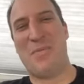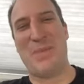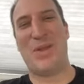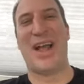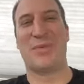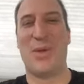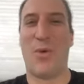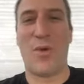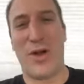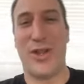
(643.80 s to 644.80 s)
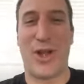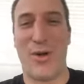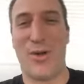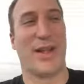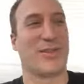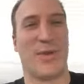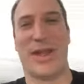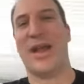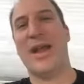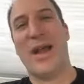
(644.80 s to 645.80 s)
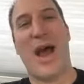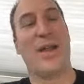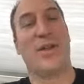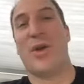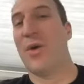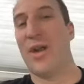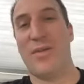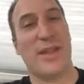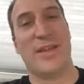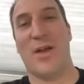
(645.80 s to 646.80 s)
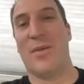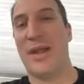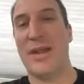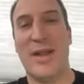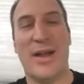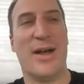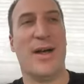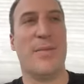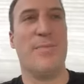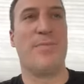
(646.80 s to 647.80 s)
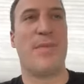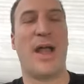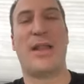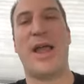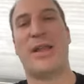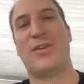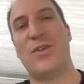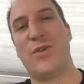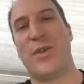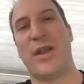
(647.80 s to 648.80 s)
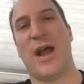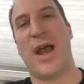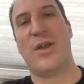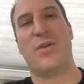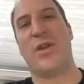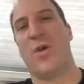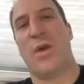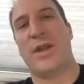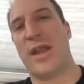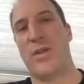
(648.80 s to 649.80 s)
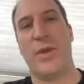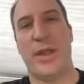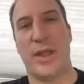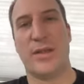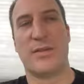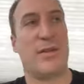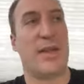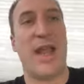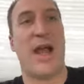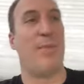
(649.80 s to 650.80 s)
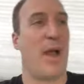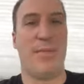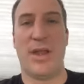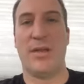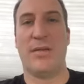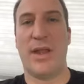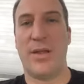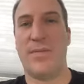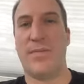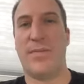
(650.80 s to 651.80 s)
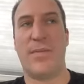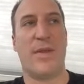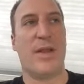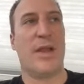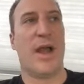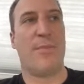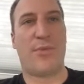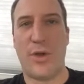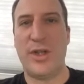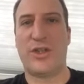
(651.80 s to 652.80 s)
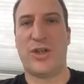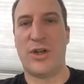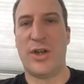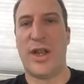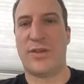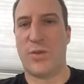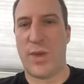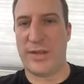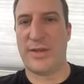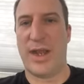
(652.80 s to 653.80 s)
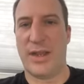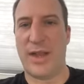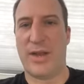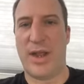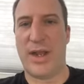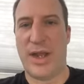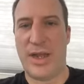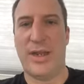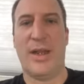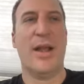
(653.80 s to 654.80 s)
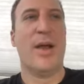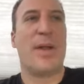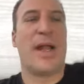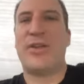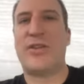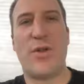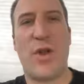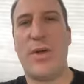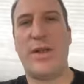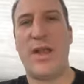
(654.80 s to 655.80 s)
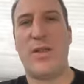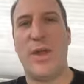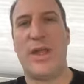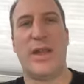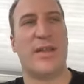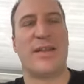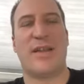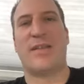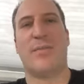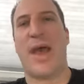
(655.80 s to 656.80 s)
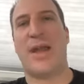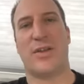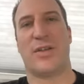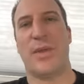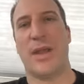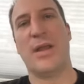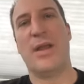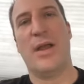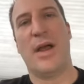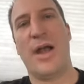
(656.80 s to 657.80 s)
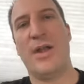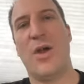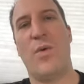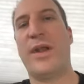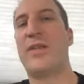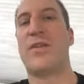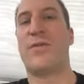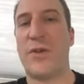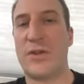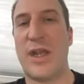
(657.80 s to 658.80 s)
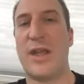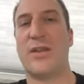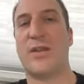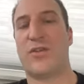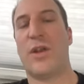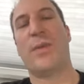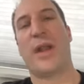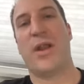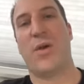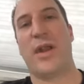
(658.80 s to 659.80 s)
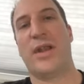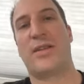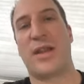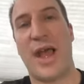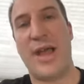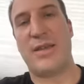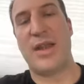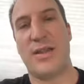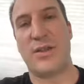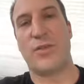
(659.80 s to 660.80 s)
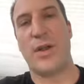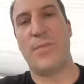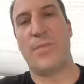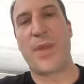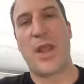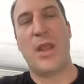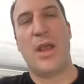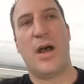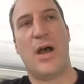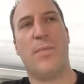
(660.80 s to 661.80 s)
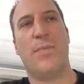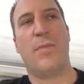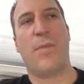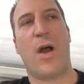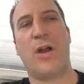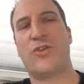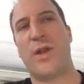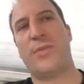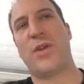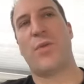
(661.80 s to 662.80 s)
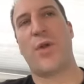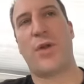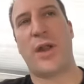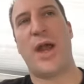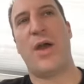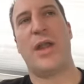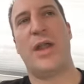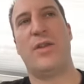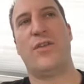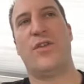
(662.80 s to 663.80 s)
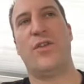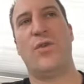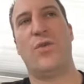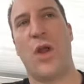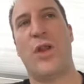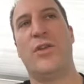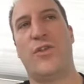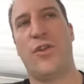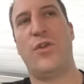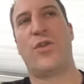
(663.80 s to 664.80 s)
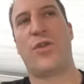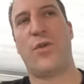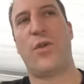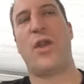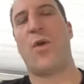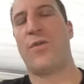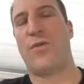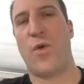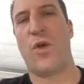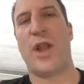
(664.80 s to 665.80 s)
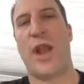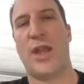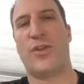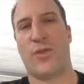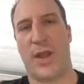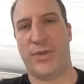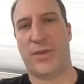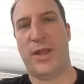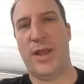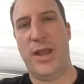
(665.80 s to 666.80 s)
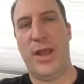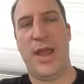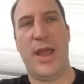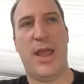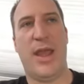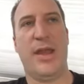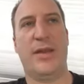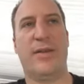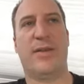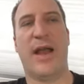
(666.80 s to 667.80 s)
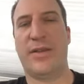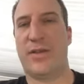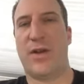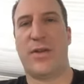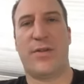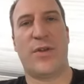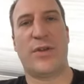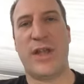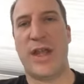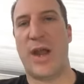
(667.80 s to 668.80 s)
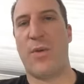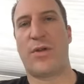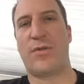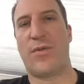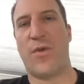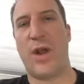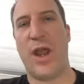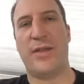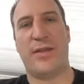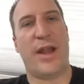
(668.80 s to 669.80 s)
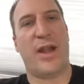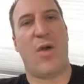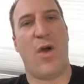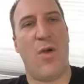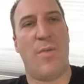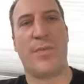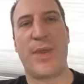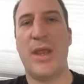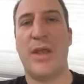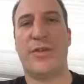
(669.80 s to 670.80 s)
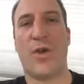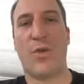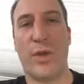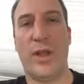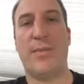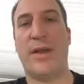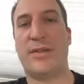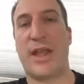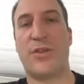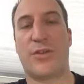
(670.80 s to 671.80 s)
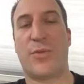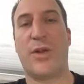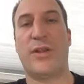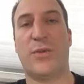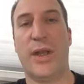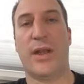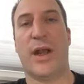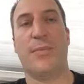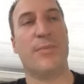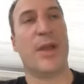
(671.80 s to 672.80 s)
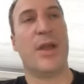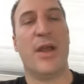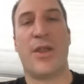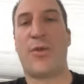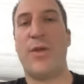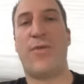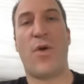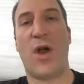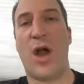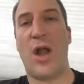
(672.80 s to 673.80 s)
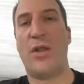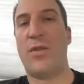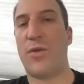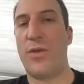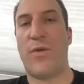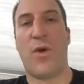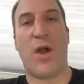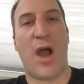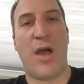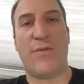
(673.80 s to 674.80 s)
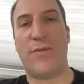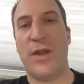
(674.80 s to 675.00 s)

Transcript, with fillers: People ask me, well, where are you going next week? I don't know, wherever they tell me. Um, I like too that I don't know what day of the week it is. Today, I, I mean, um, I'm pretty sure it's Wednesday. Is that right, Heide? But I just yeah. don't know what day of the week it is. It doesn't matter to me. I know when it's the first day of the trip and I know when it's the last of the trip. Um, our trips are broken out into one, two, three, or four day trips. And I start the first day, I work for four days, and I go home. So, really, my schedule's pretty sweet. I'm three, four on, three, four off.